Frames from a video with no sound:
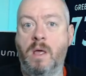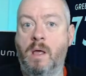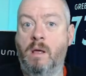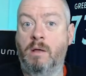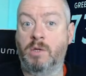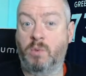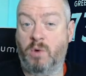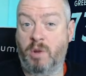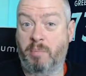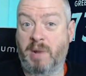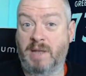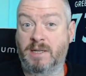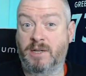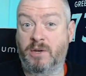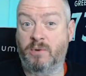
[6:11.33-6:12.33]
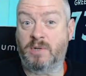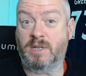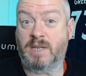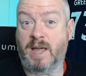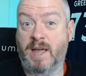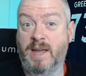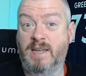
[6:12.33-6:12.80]
So what I plan to do
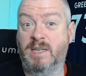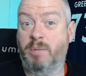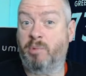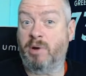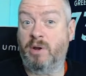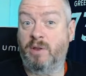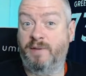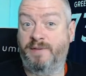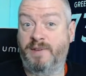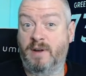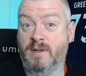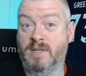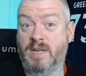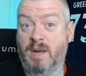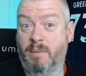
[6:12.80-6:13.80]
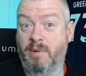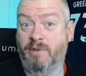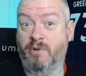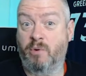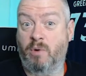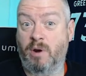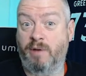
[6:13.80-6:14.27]
today is to bring you the first couple of
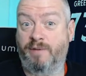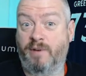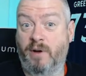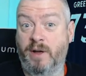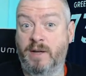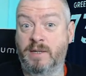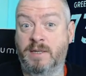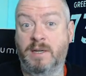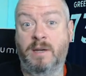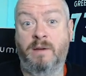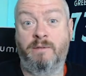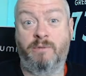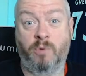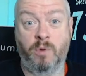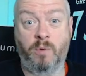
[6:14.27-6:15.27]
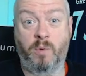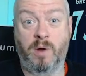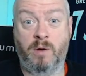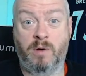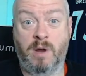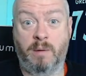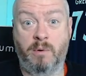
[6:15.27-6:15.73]
qualifiers for the
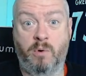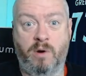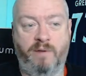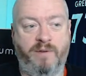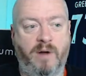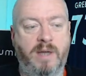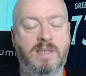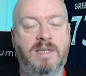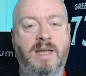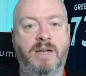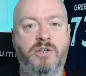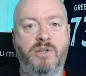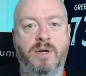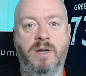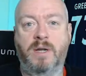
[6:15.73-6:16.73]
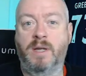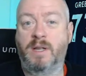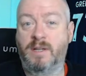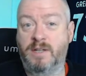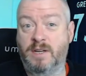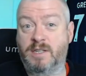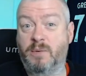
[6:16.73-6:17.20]
World Cup qualifying section,
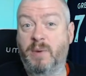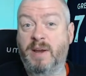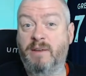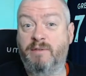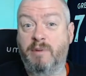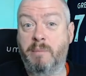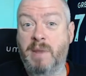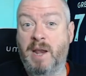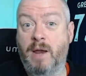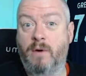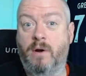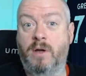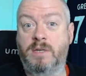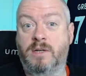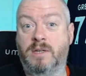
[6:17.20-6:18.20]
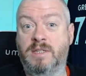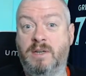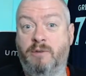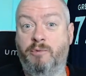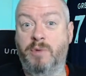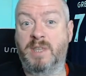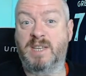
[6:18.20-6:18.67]
just so we can familiarise
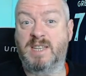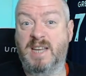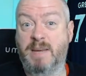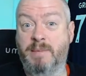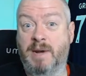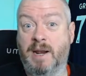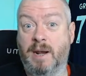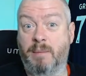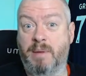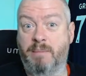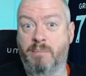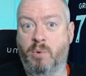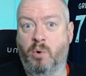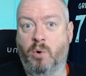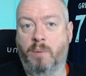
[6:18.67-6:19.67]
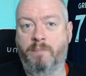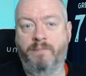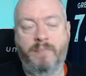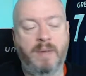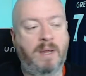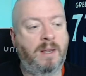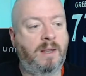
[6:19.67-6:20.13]
ourselves with the team a little bit more.
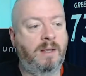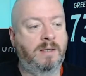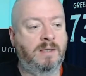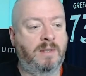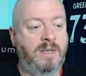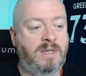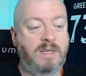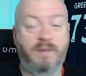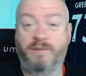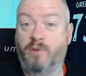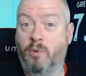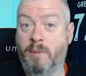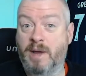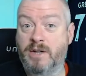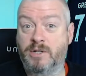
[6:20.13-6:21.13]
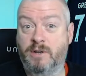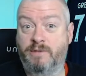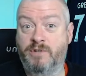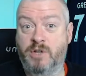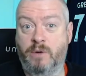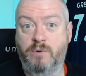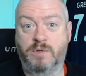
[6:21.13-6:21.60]
So this is the formation I've
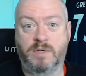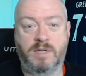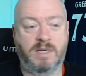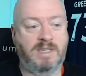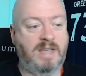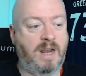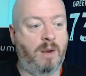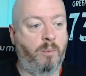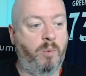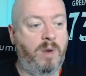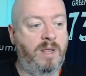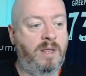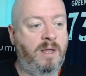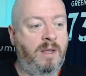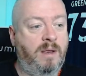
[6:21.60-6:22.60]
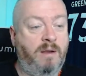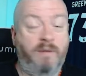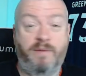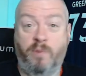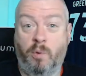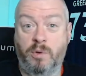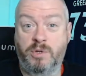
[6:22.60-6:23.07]
chosen to set up with,
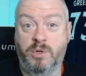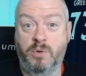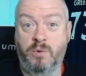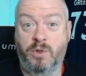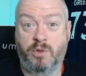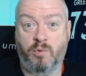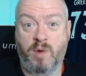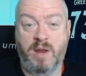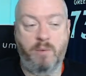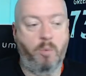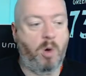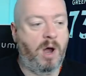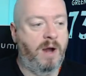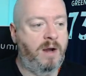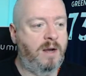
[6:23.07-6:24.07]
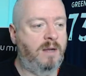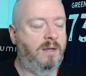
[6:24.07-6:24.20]
4-2-3-1.